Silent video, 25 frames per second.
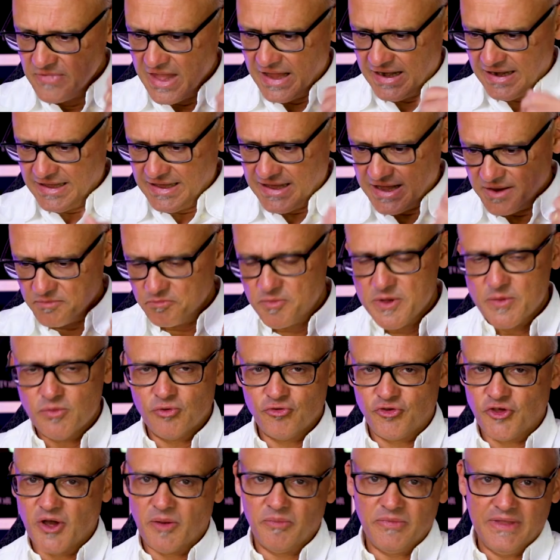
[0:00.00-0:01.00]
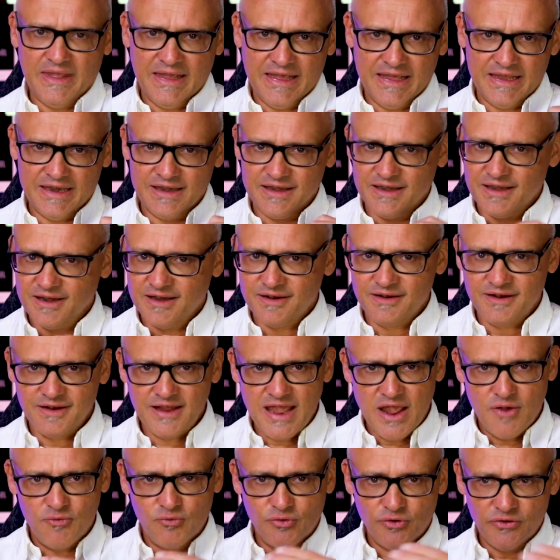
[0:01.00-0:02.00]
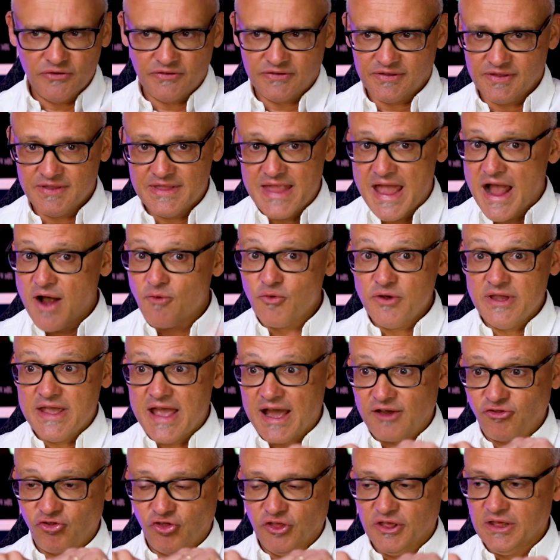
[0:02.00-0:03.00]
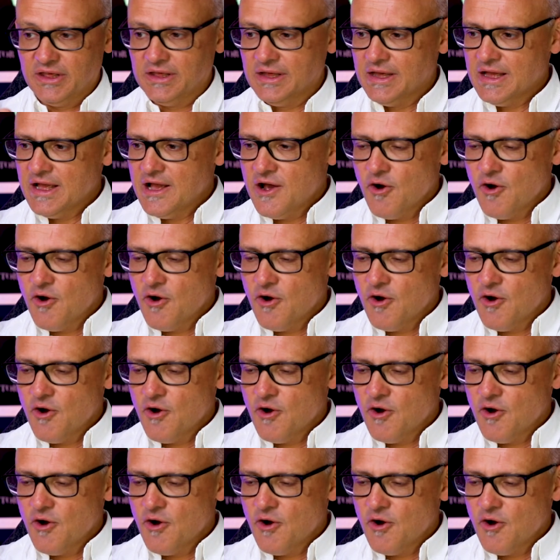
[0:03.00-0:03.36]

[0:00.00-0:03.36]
And again, people jumped in. It was, now we actually,